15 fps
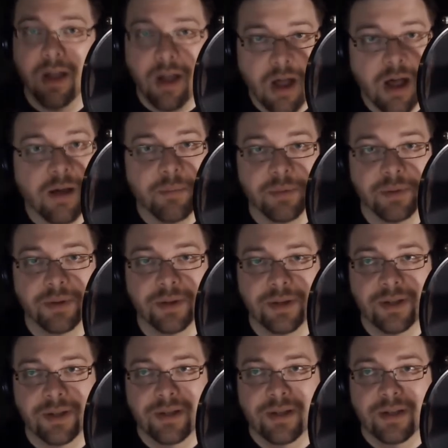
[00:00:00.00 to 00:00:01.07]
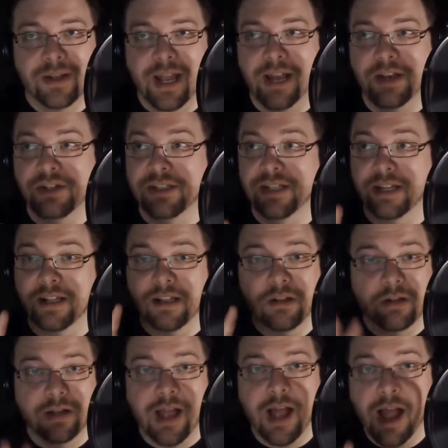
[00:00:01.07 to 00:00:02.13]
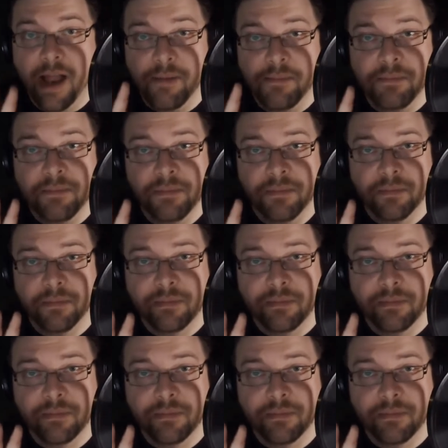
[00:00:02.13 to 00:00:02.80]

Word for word: up," and she's like, "Look, I'm."